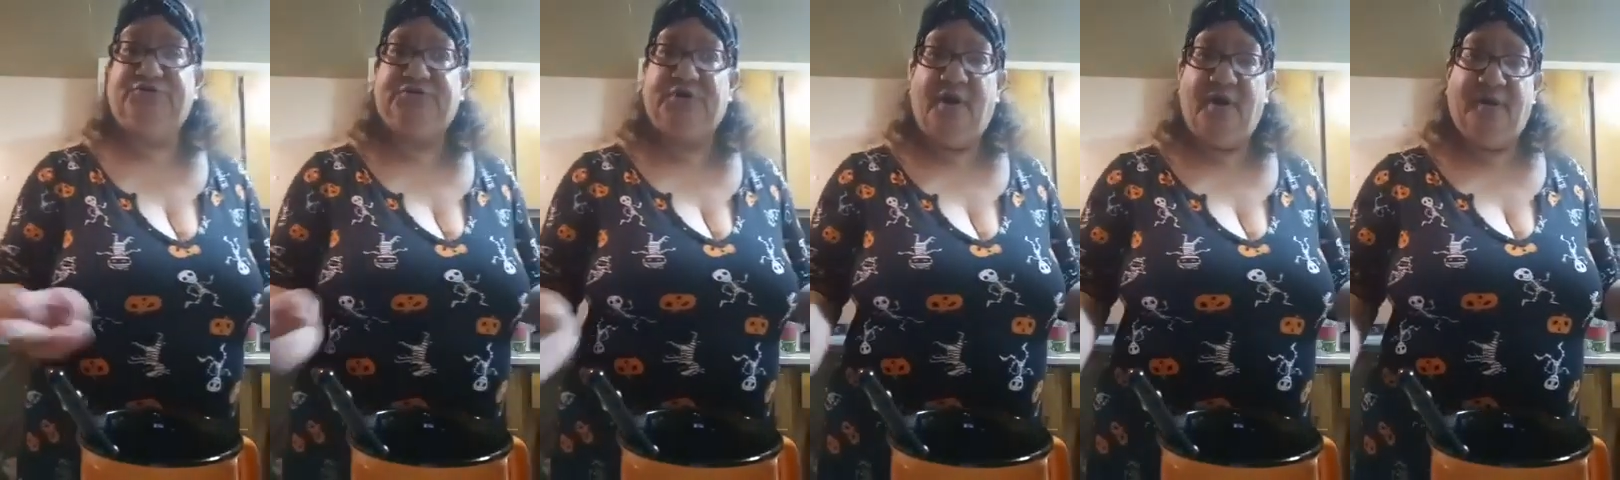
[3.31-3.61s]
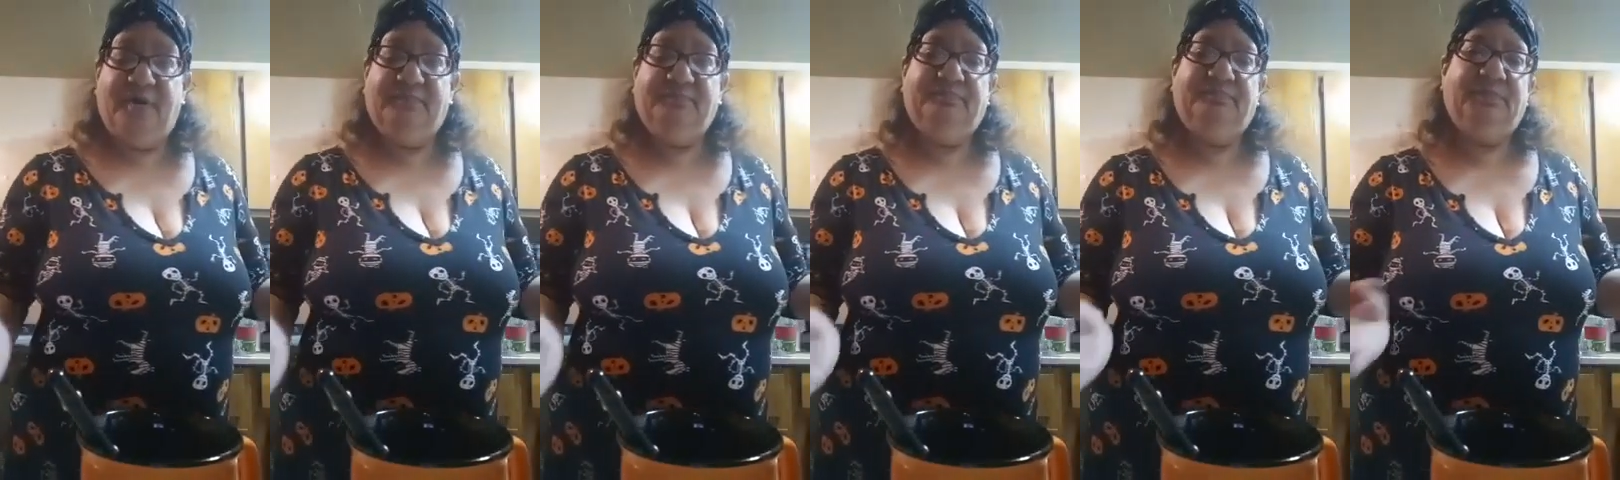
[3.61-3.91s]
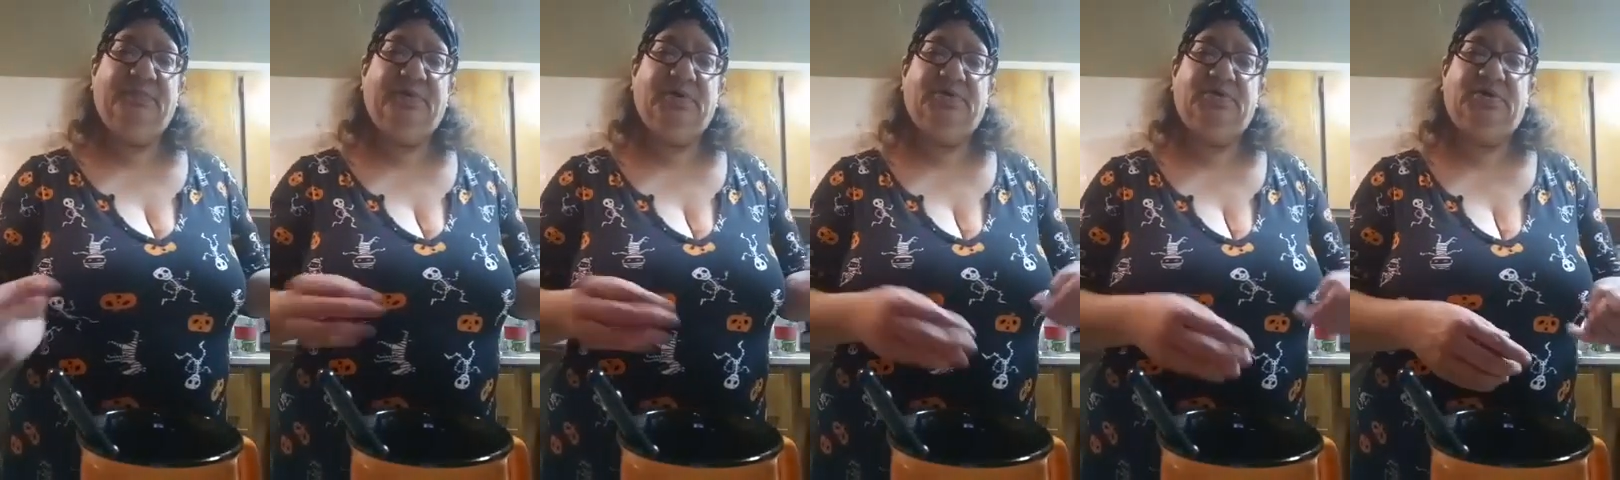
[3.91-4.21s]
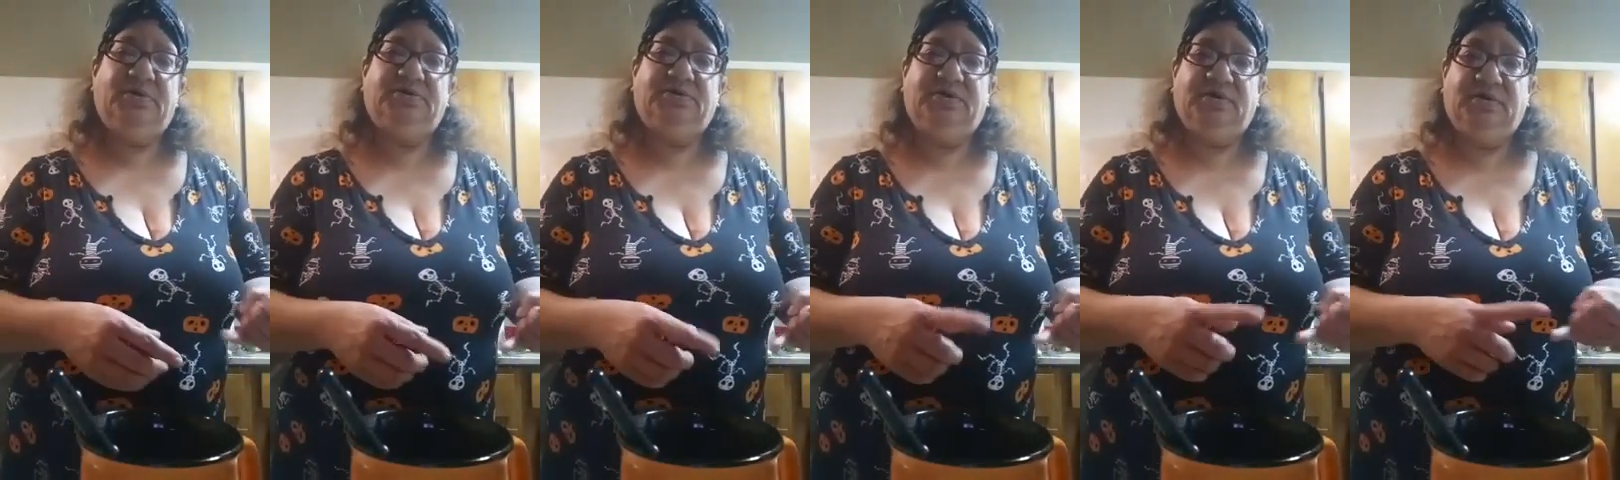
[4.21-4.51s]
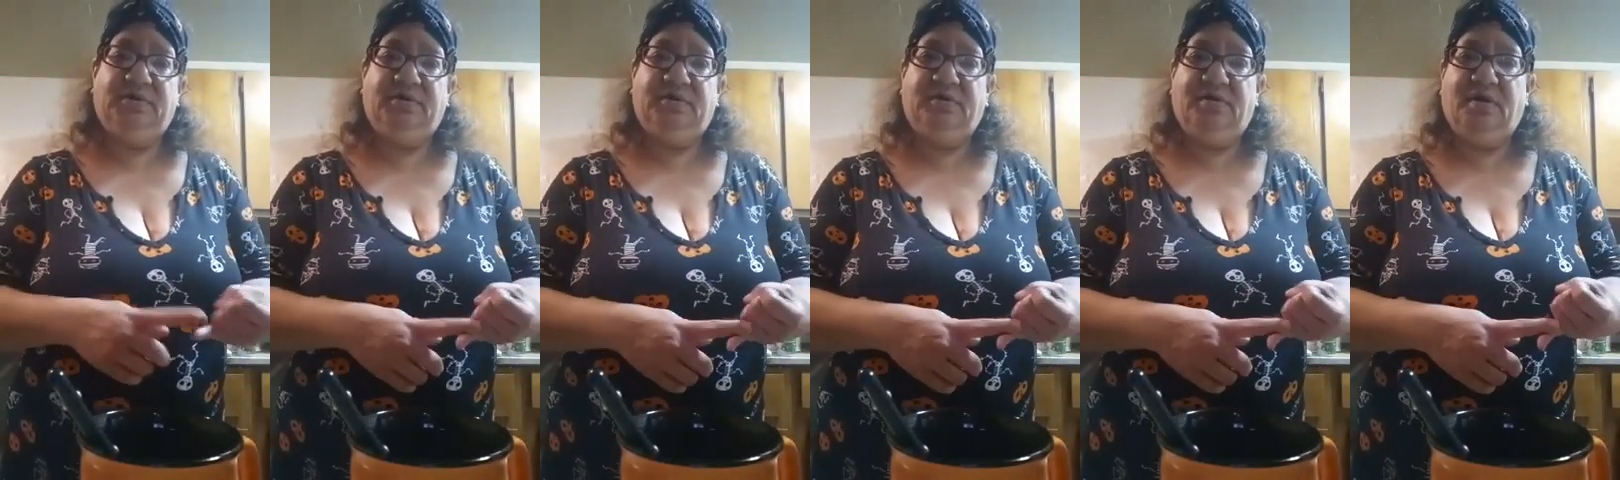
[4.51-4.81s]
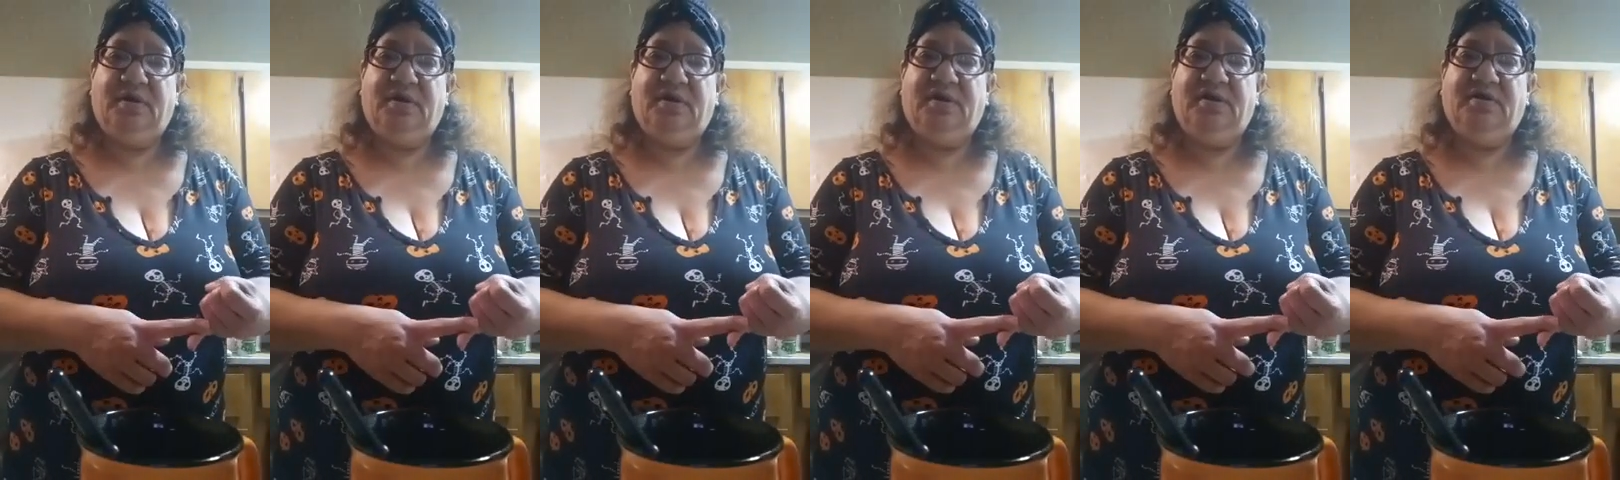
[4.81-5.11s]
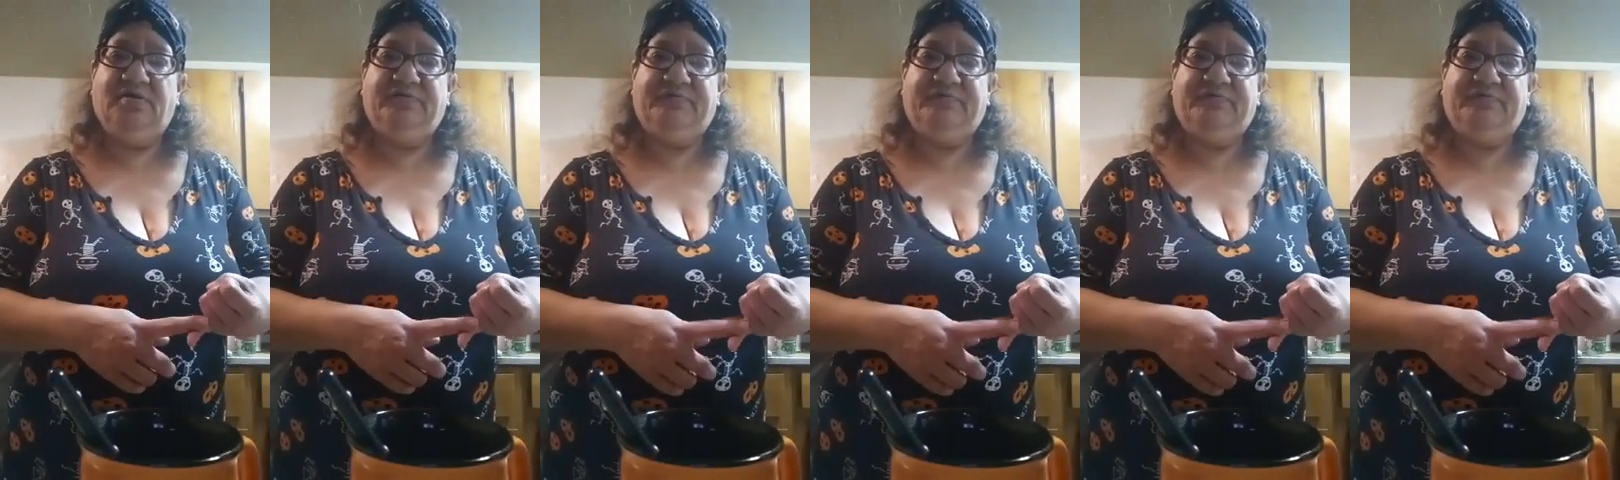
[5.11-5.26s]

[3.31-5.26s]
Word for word: time because I did it uh,